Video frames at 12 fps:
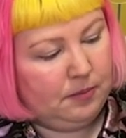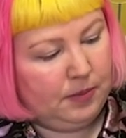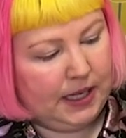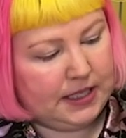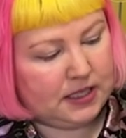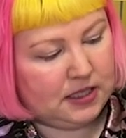
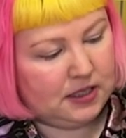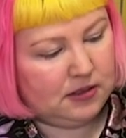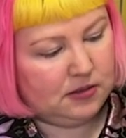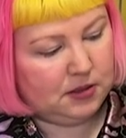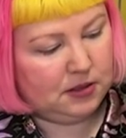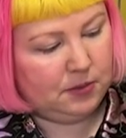But
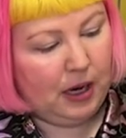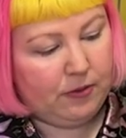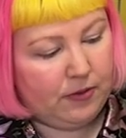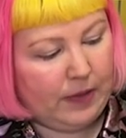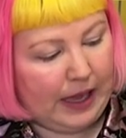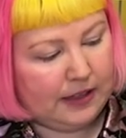apart
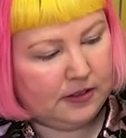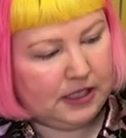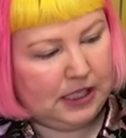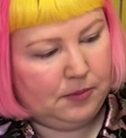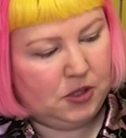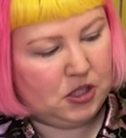from that,
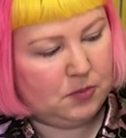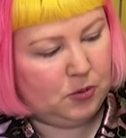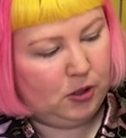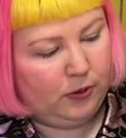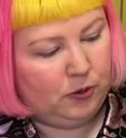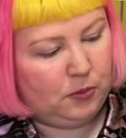the image is
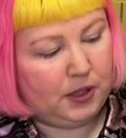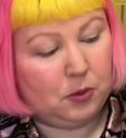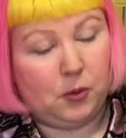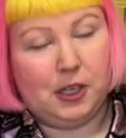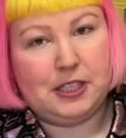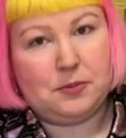beautiful, but it
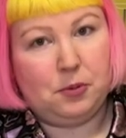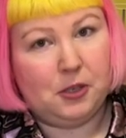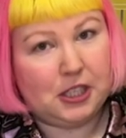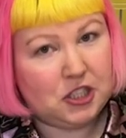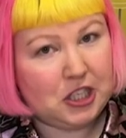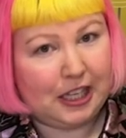was
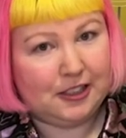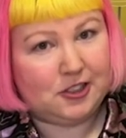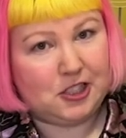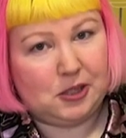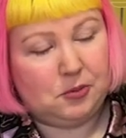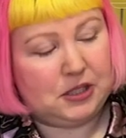pretty
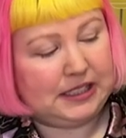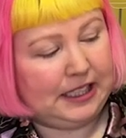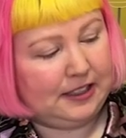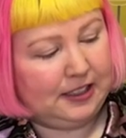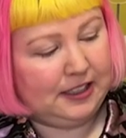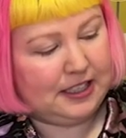challenging to put together.